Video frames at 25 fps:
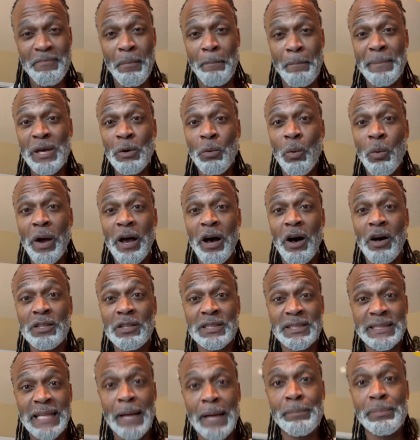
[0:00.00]
Be well,
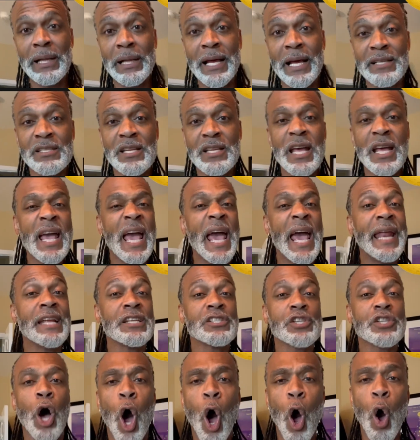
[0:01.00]
stay blessed, and
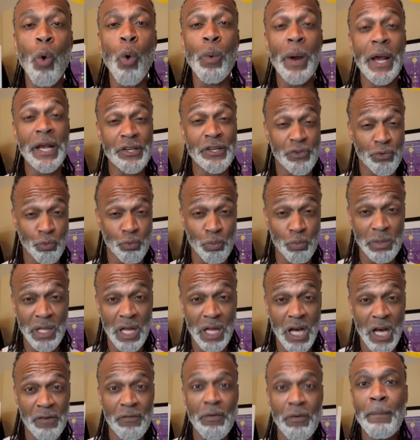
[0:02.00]
as always, through
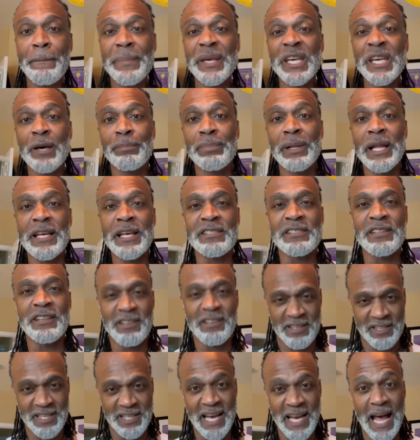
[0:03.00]
love, be a blessing.
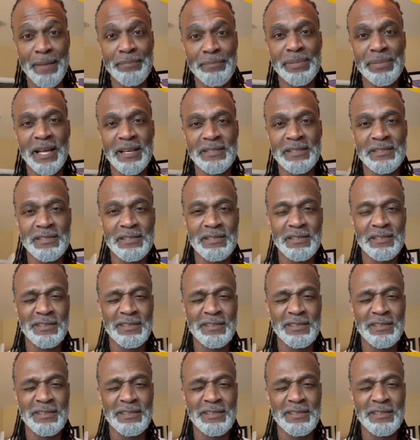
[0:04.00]
God bless.